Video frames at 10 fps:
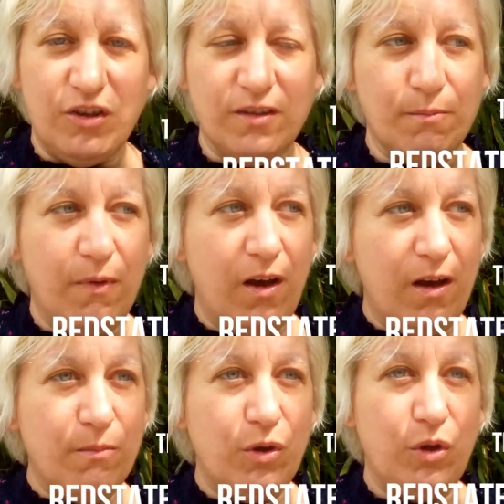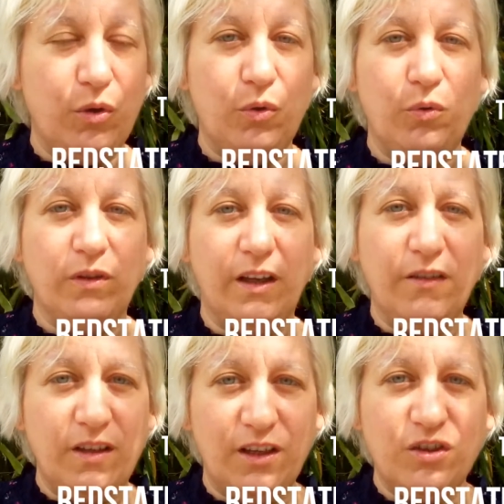She's a mom who
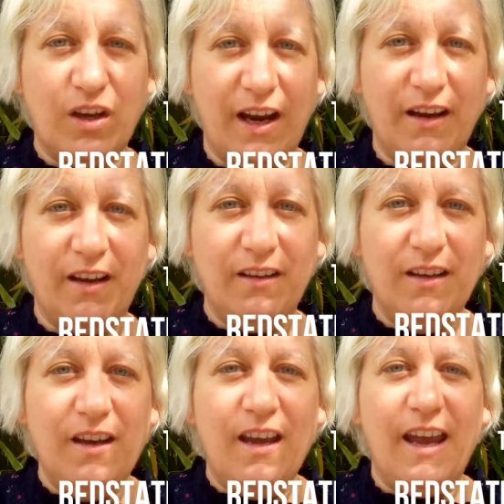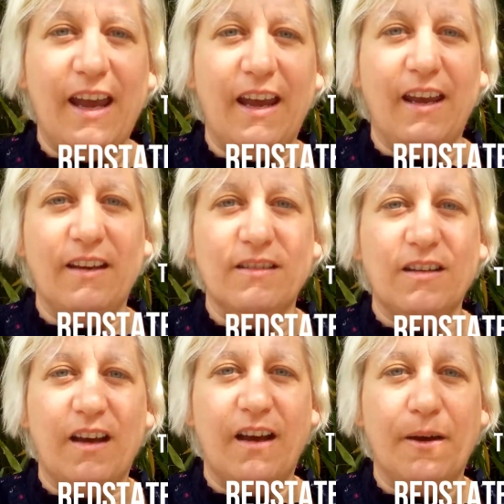lived in China
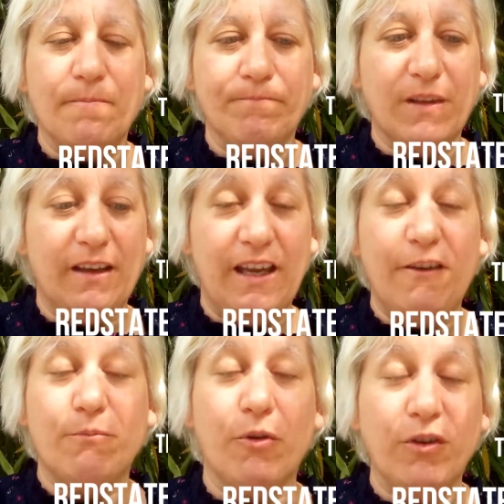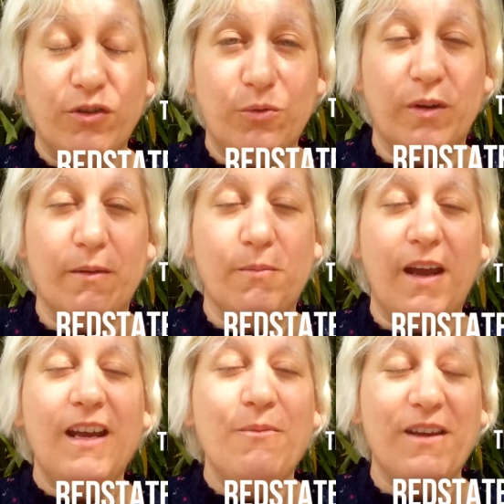and gave birth to a
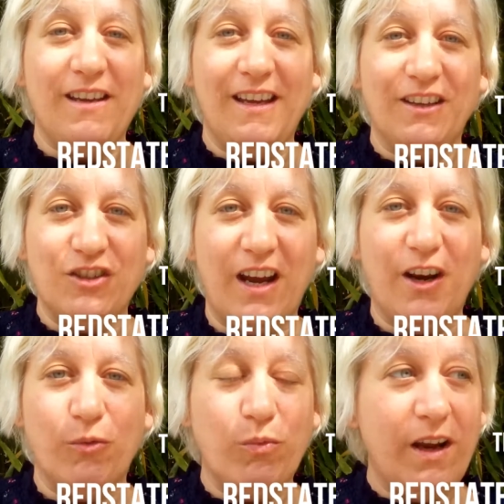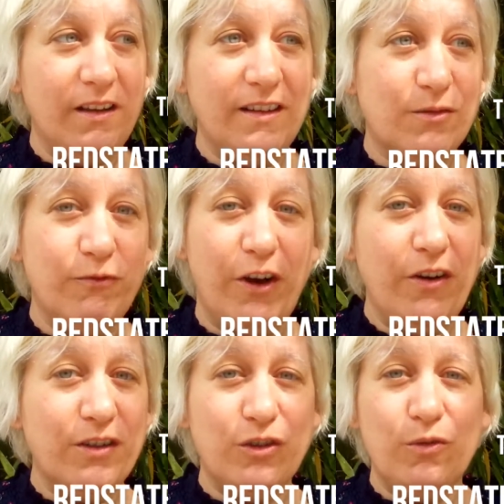baby in China right this
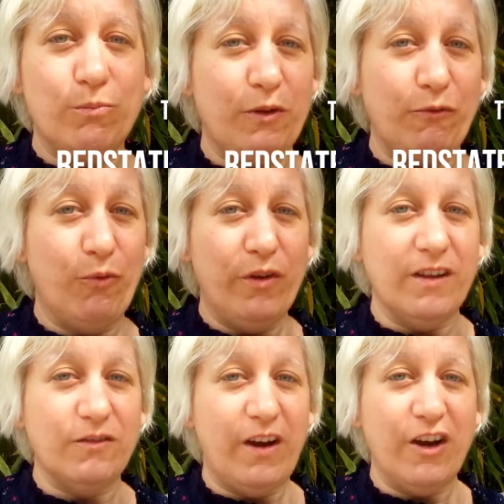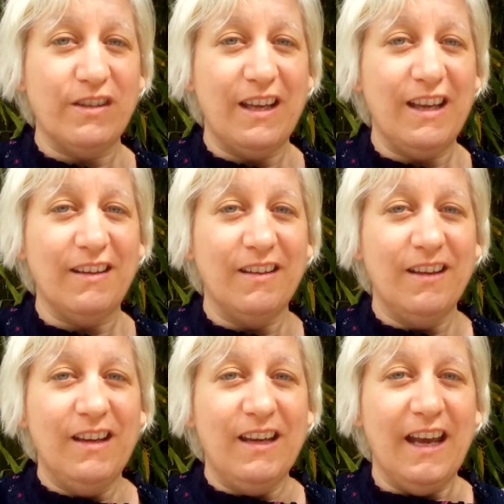very soon before this virus hit,
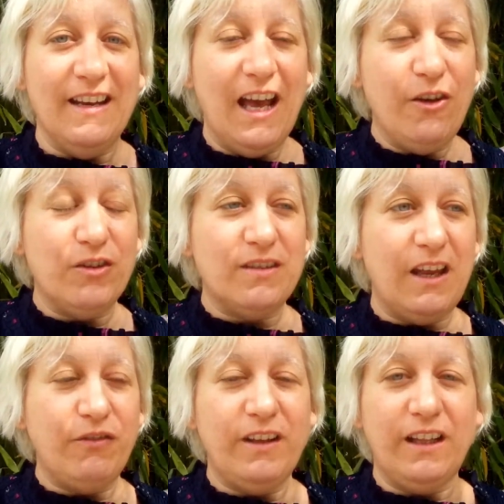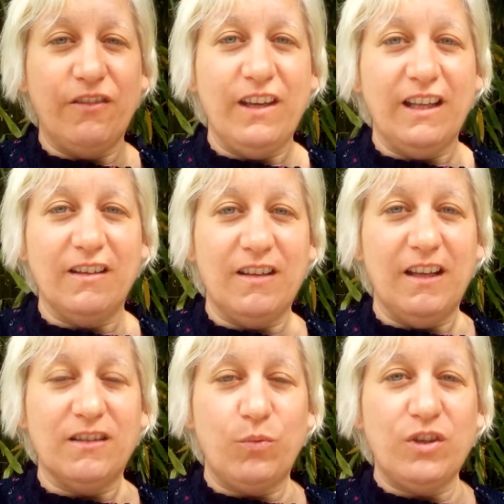and now is safely living
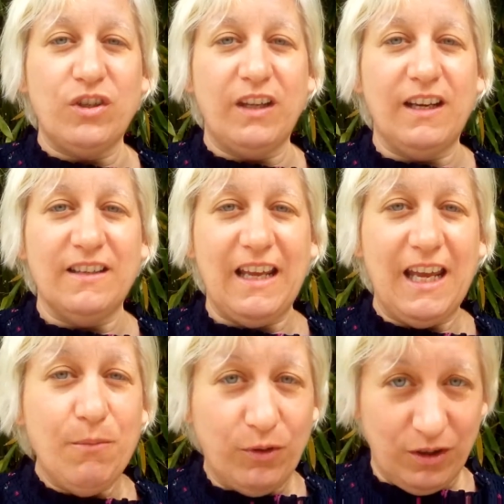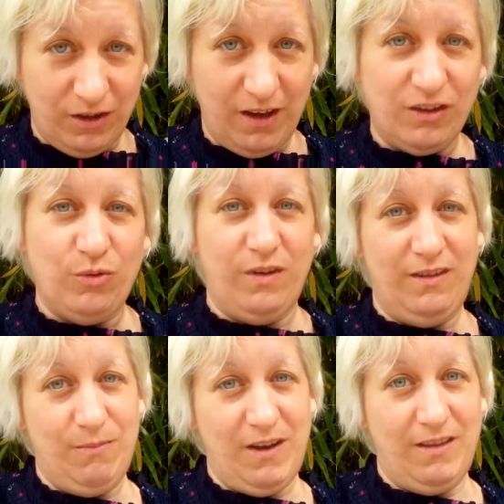in Switzerland, is able to talk to
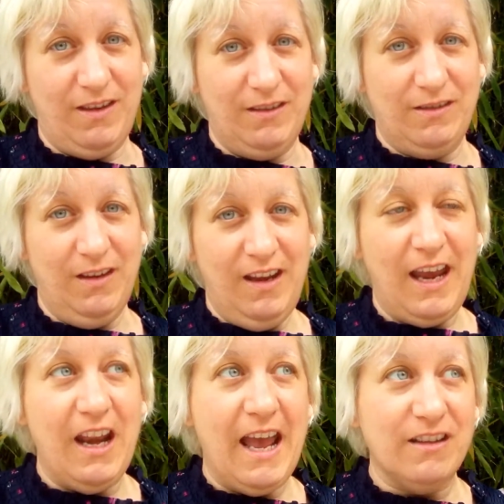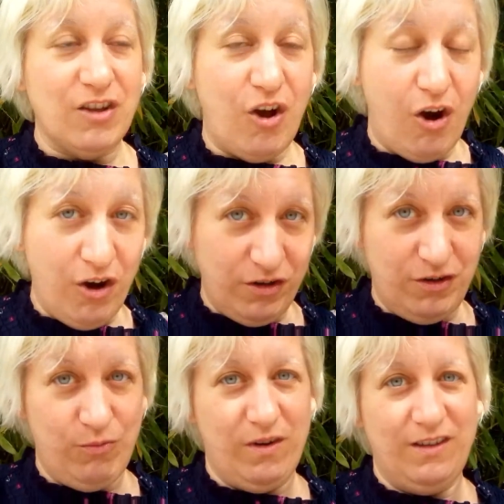us about this and has the heart
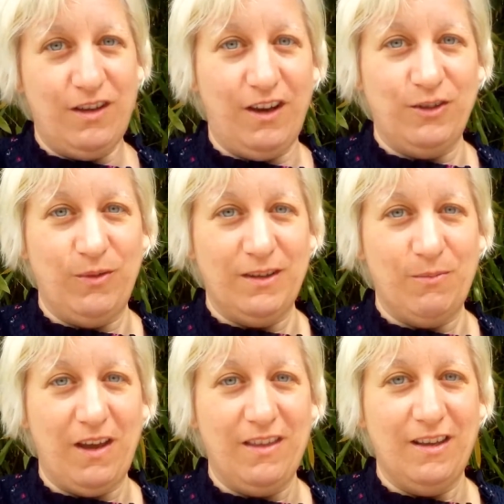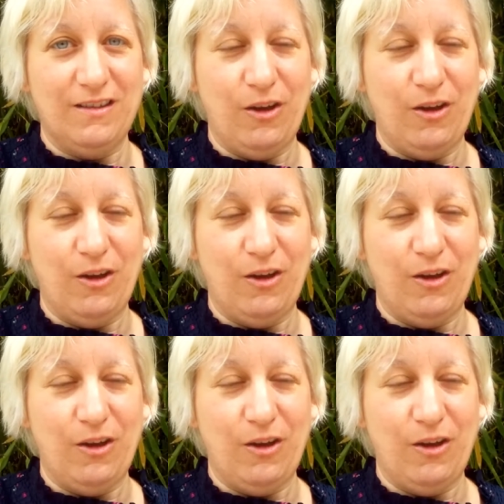to want to talk to us about this.